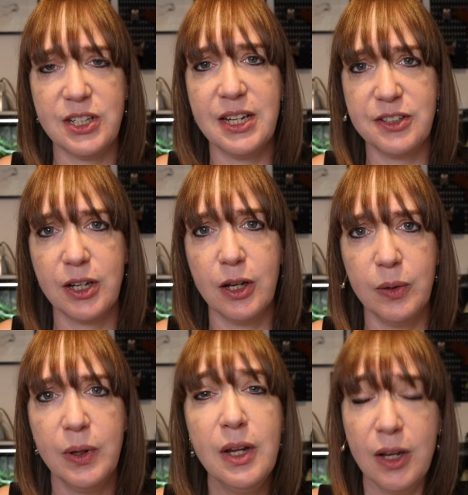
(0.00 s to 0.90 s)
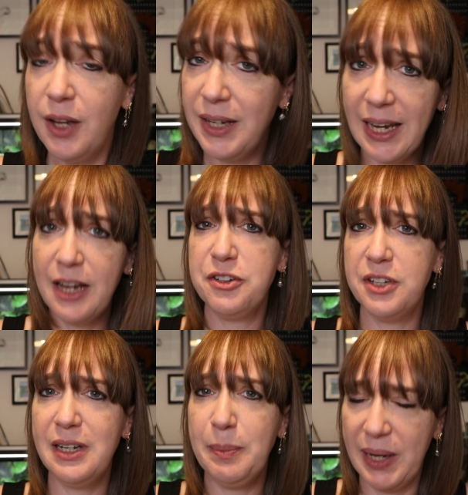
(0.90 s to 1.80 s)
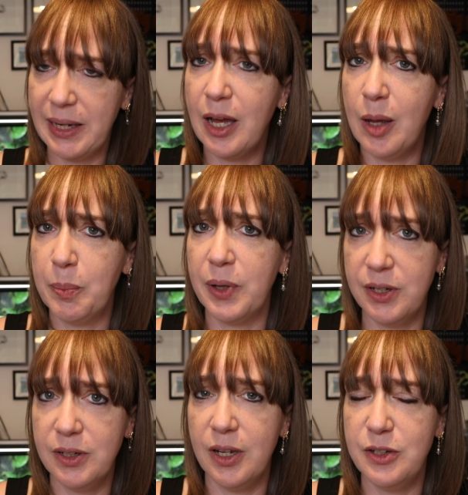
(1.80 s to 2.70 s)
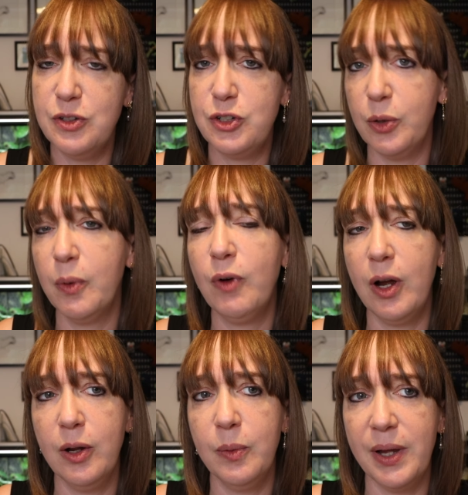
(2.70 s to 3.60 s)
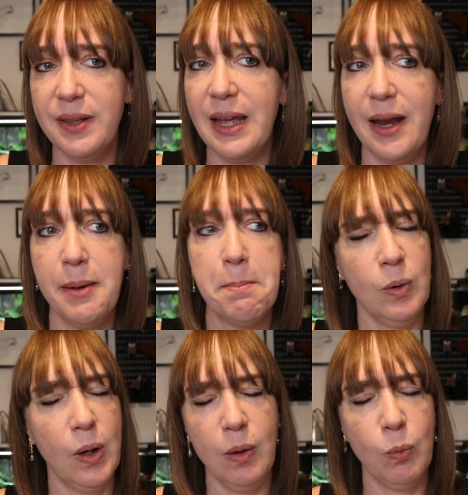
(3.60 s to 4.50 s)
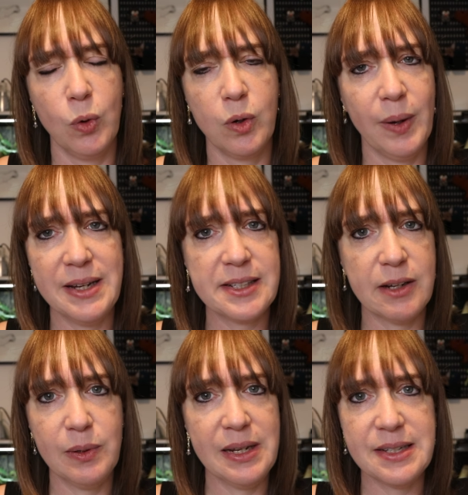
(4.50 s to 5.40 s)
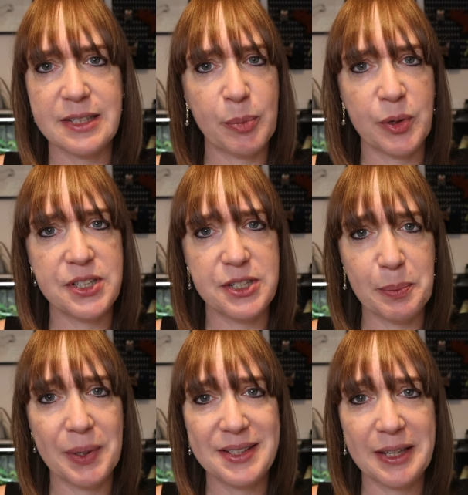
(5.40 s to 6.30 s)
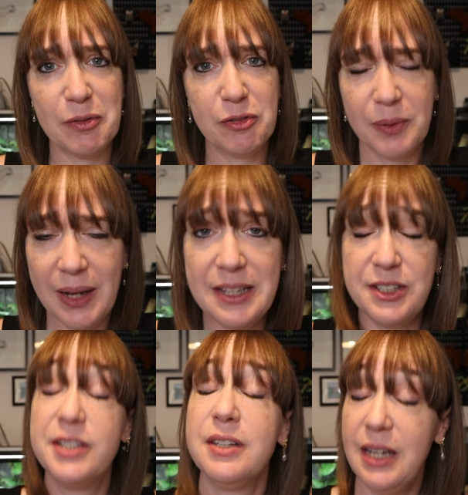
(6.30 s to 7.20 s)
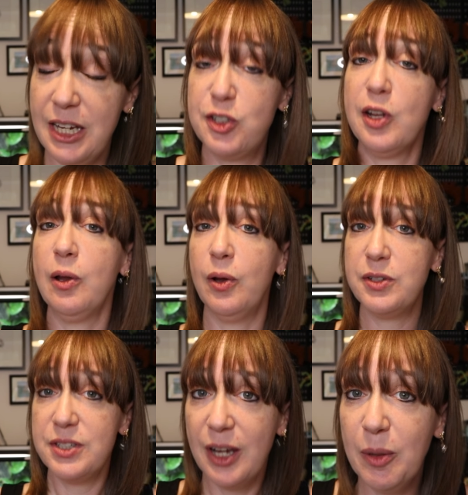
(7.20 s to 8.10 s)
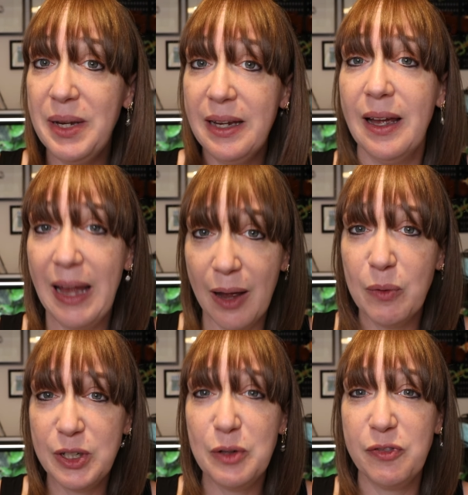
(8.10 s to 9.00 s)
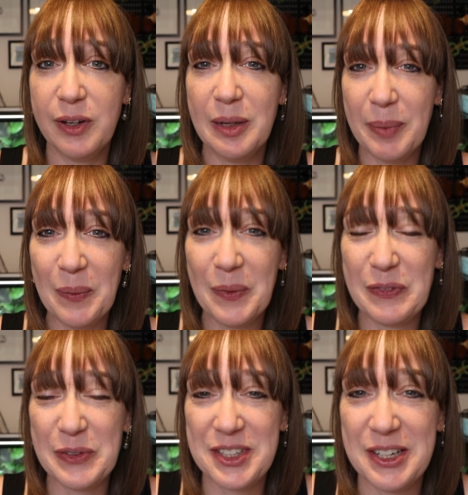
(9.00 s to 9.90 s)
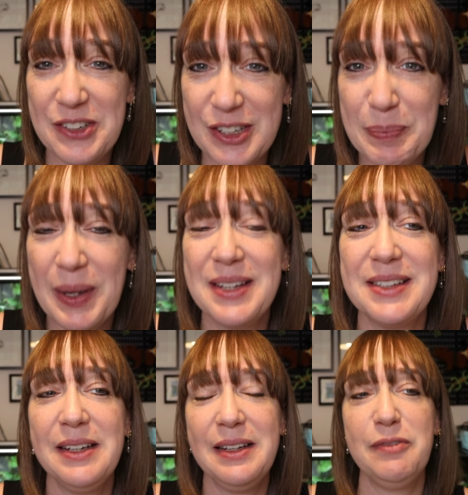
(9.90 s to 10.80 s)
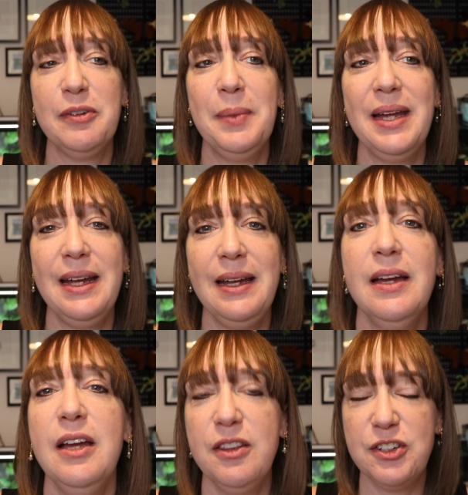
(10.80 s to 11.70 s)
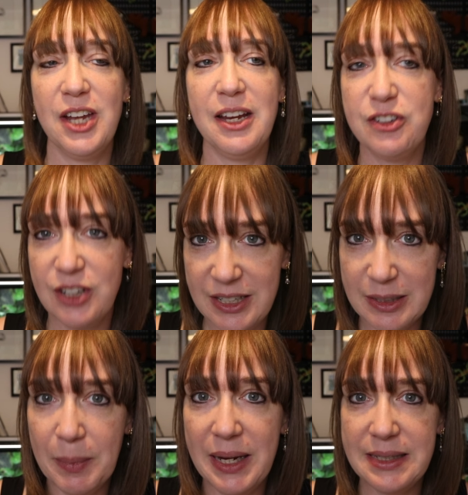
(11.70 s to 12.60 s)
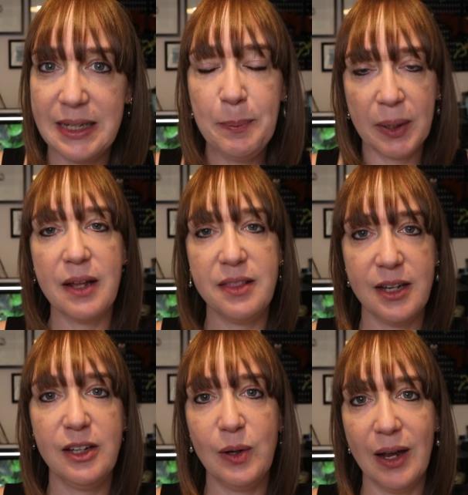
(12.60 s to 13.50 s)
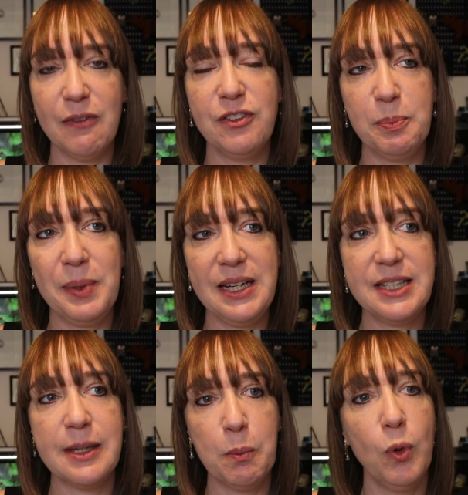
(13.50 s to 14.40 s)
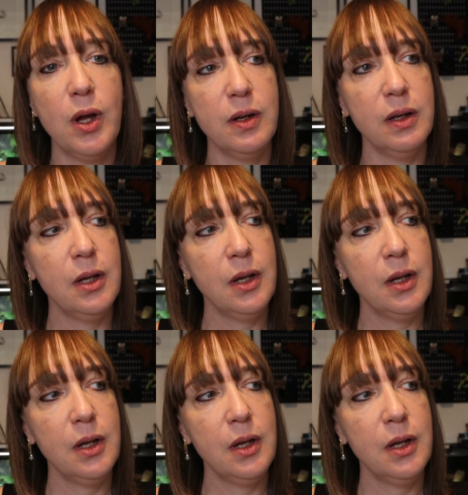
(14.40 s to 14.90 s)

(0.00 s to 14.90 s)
years ago, and occasionally pick up and do a row and then walk away slowly disappointed in myself. It's a lot. Tell me how you feel about waffle stitches. Personally, for me, the texture is amazing, but I think you have to be someone